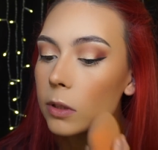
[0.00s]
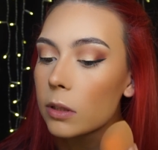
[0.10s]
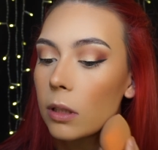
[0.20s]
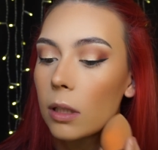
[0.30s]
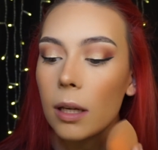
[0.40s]
just
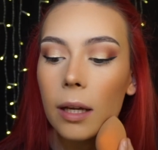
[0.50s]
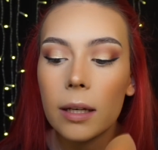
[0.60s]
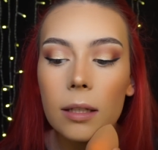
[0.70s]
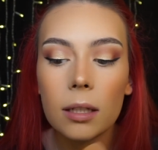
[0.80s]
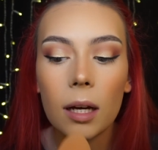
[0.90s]
going to
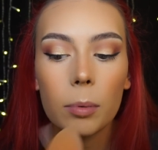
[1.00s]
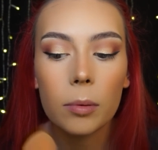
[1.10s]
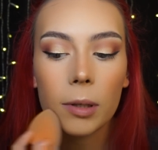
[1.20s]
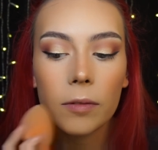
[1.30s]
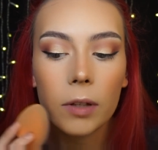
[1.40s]
lightly tap on
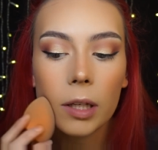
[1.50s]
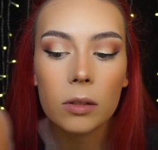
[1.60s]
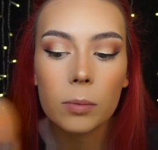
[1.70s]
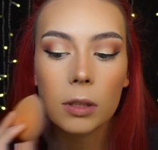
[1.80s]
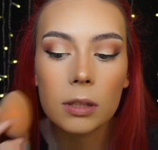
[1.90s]
my
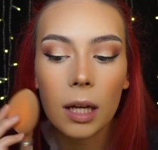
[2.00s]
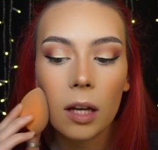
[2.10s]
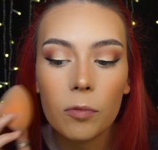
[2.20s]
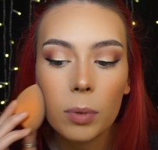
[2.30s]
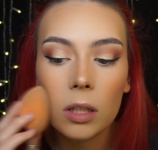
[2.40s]
face because I
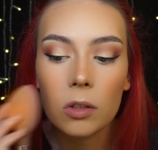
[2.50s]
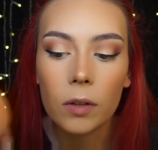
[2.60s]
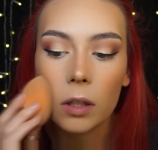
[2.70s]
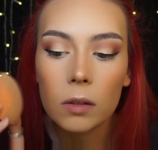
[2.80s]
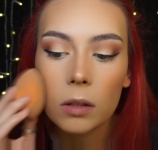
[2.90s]
have peach
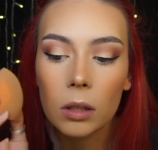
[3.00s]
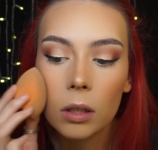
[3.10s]
fuzz.